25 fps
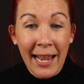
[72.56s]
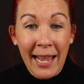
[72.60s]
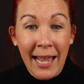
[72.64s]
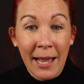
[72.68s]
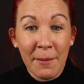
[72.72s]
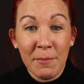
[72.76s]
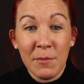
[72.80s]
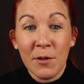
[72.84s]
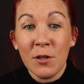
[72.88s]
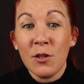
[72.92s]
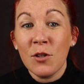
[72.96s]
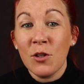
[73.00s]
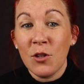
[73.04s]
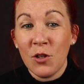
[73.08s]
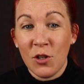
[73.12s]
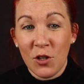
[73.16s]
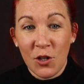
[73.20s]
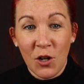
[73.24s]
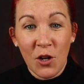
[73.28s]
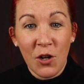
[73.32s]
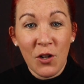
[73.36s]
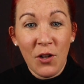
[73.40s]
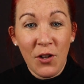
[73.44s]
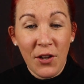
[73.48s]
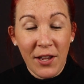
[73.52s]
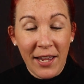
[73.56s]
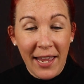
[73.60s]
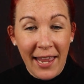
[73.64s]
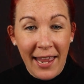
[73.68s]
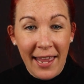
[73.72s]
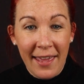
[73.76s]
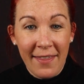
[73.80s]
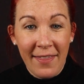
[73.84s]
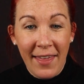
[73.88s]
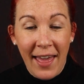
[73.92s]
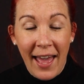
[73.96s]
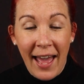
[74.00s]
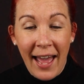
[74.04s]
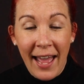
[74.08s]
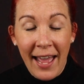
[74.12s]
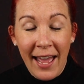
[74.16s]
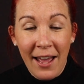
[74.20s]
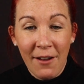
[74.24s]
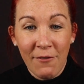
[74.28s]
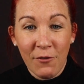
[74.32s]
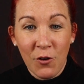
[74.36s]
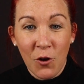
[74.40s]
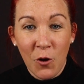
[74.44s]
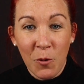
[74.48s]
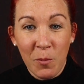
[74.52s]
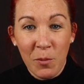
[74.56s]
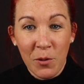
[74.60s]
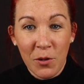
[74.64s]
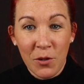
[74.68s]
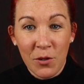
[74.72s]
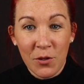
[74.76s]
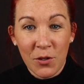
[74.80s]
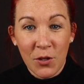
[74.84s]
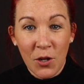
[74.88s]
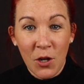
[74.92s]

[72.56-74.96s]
I am so lucky that I have couples